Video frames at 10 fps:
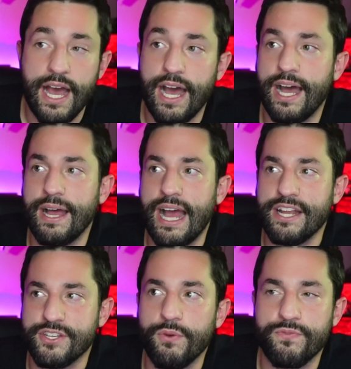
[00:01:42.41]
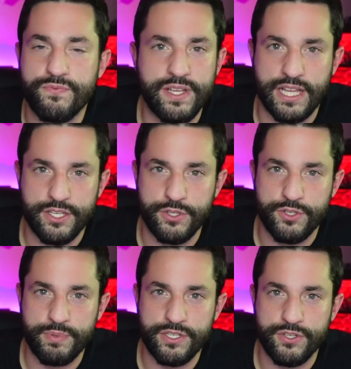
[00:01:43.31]
Uh, I don't feel like you
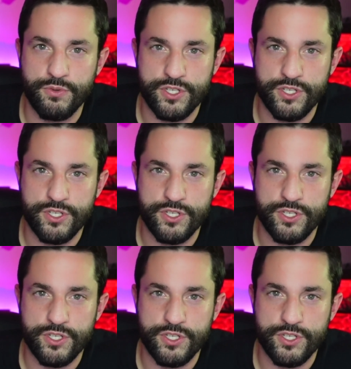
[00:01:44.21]
should be too